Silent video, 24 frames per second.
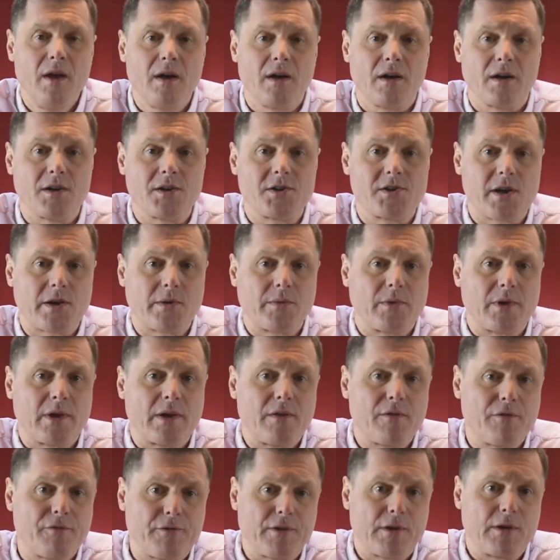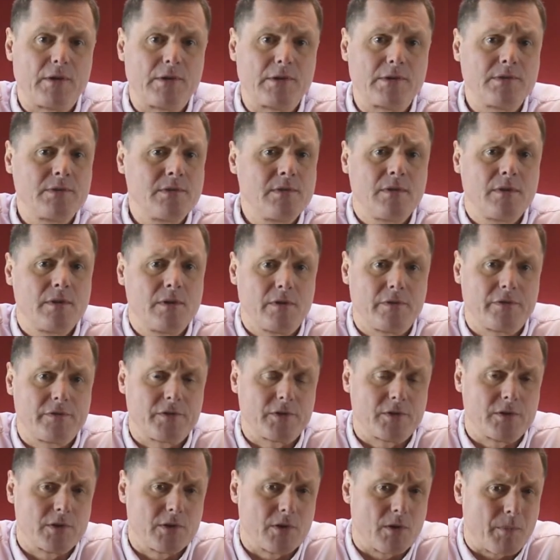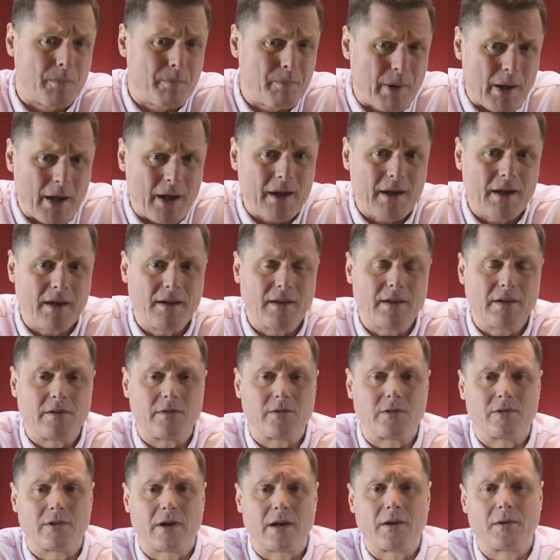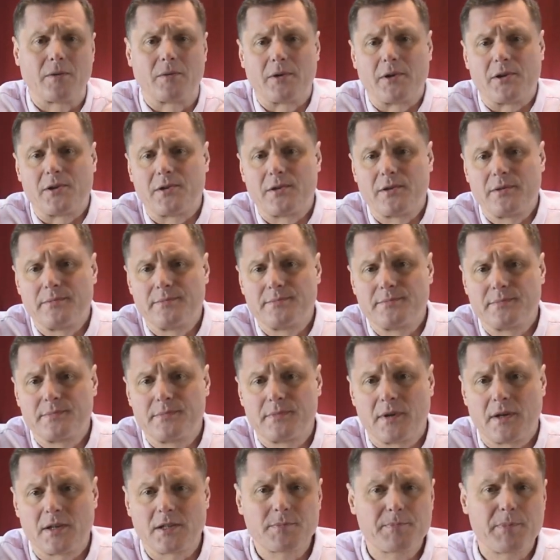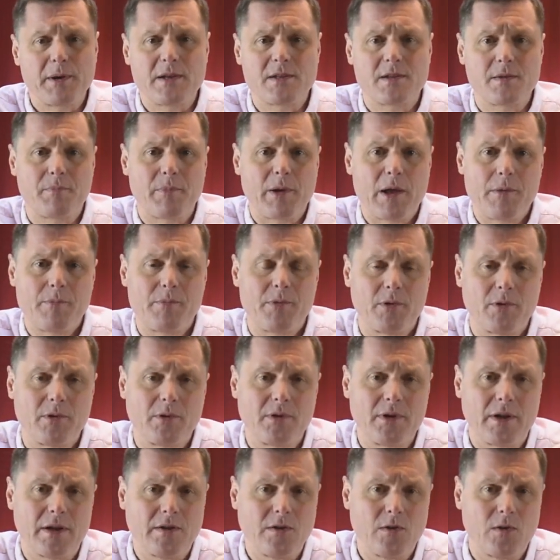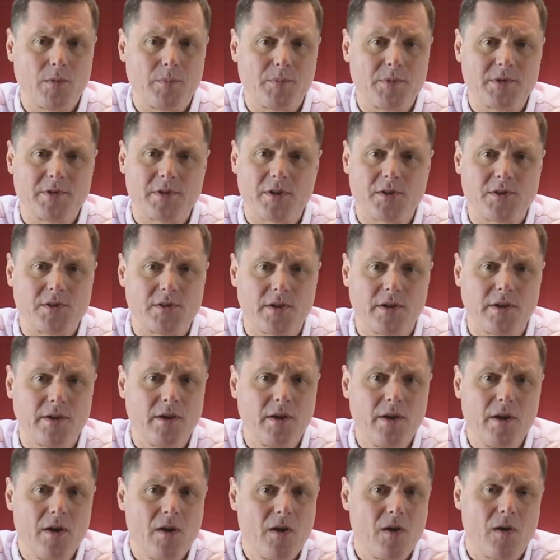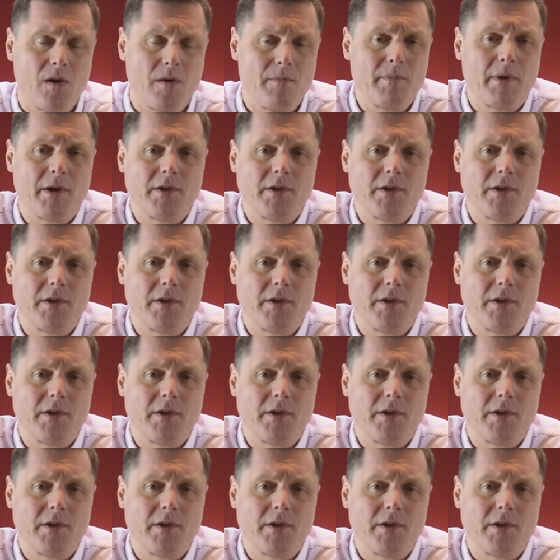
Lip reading: I genuinely feel for your pain and your anguish. I speak to people in your position on